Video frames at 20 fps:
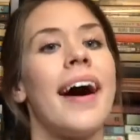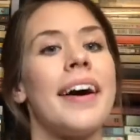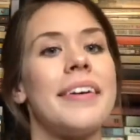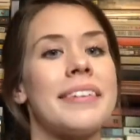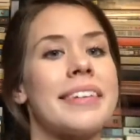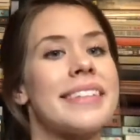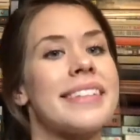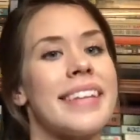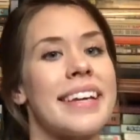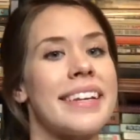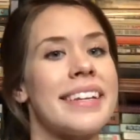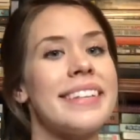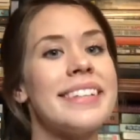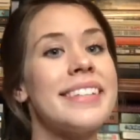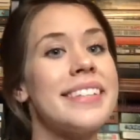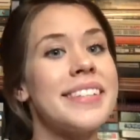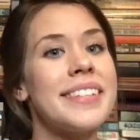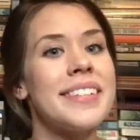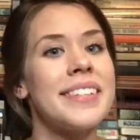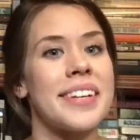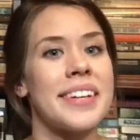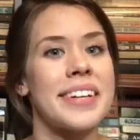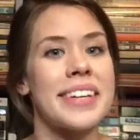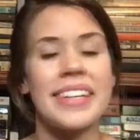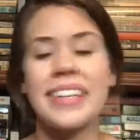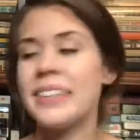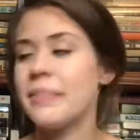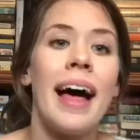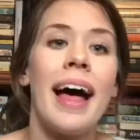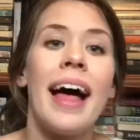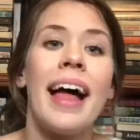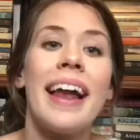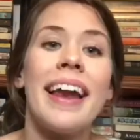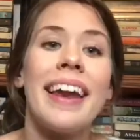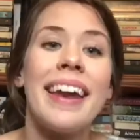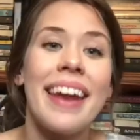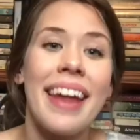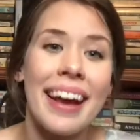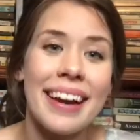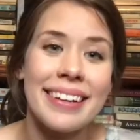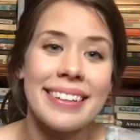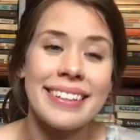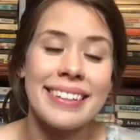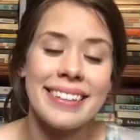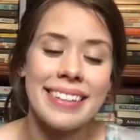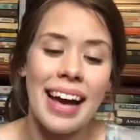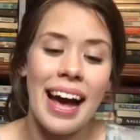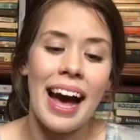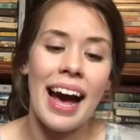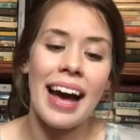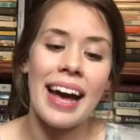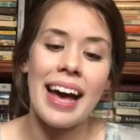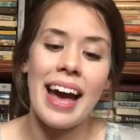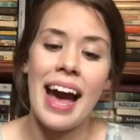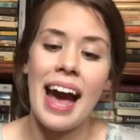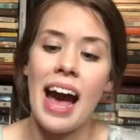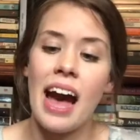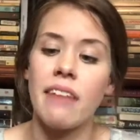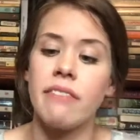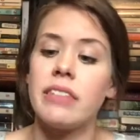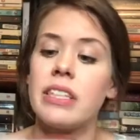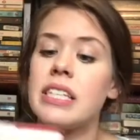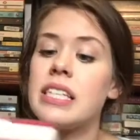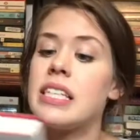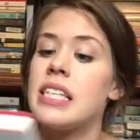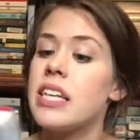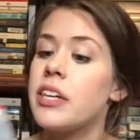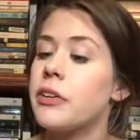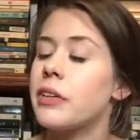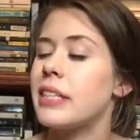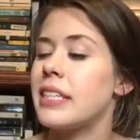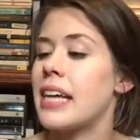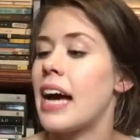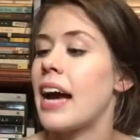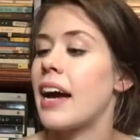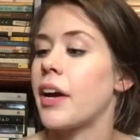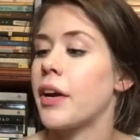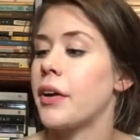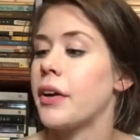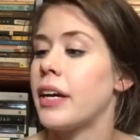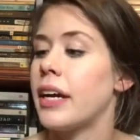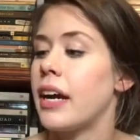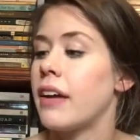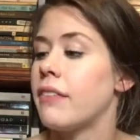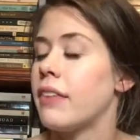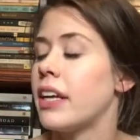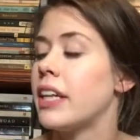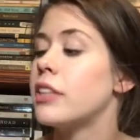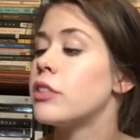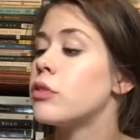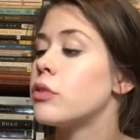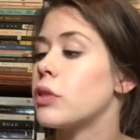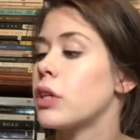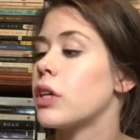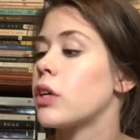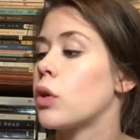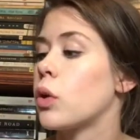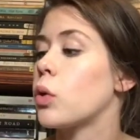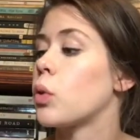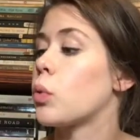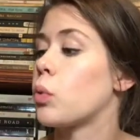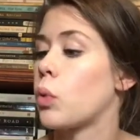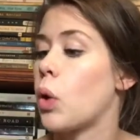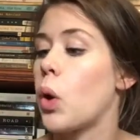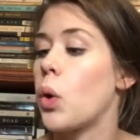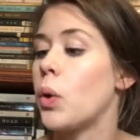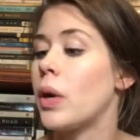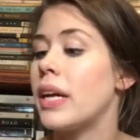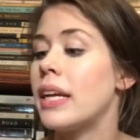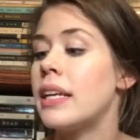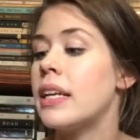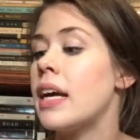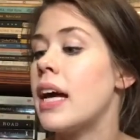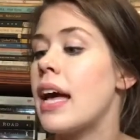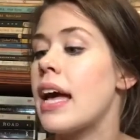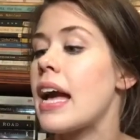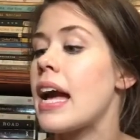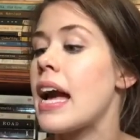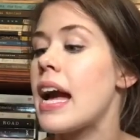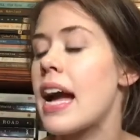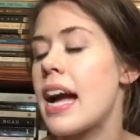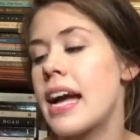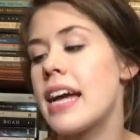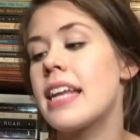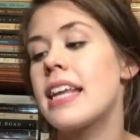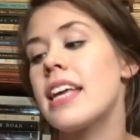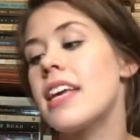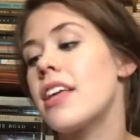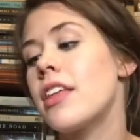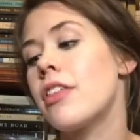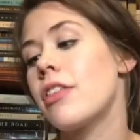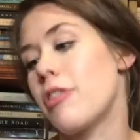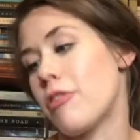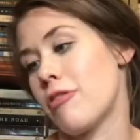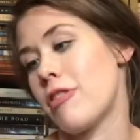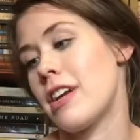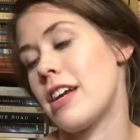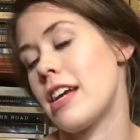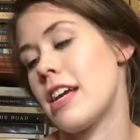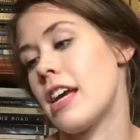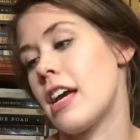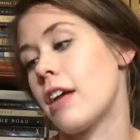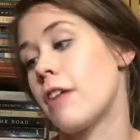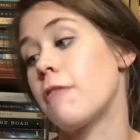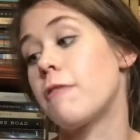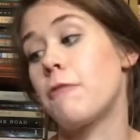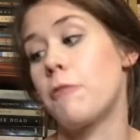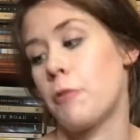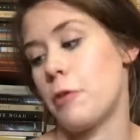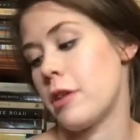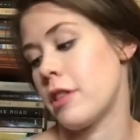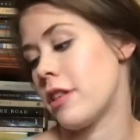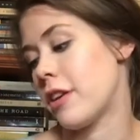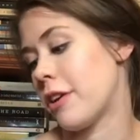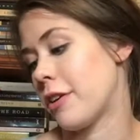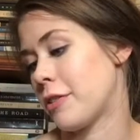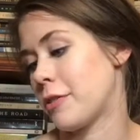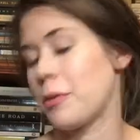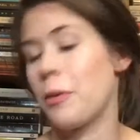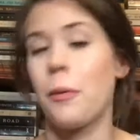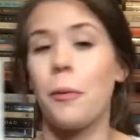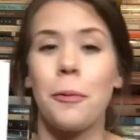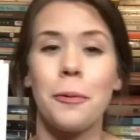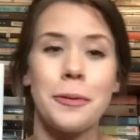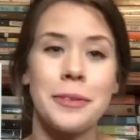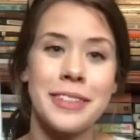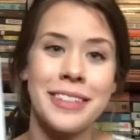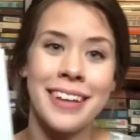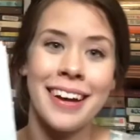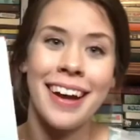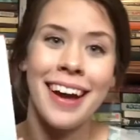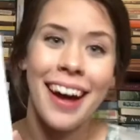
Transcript: I'm excited to start it. Next, I have The Secret Diary of Hendrik Groen, 83 and a fourth years old.